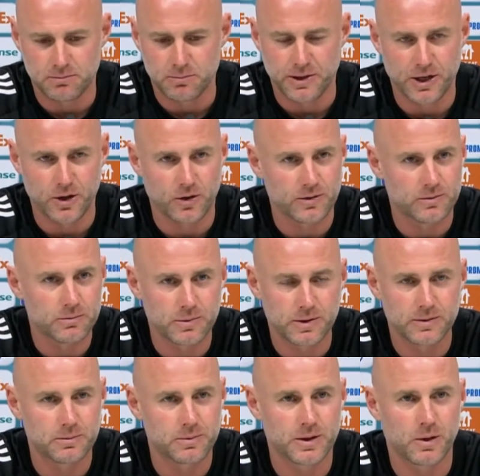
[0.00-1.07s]
Bring it on.
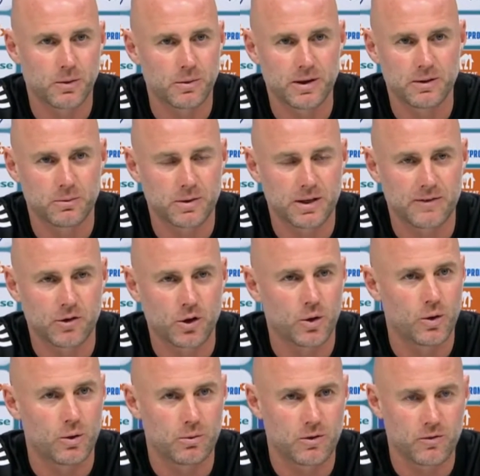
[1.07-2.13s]
We'll have a
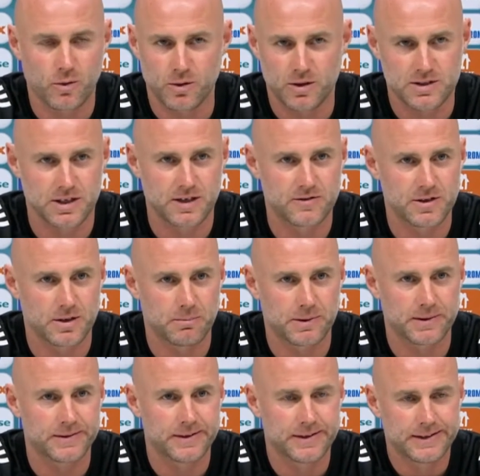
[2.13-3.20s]
go. We'll roll our sleeves up,
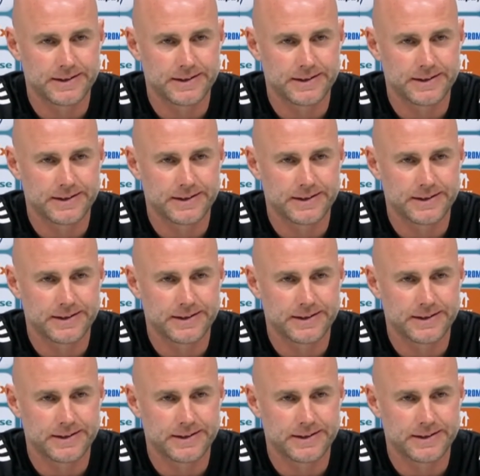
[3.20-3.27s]
and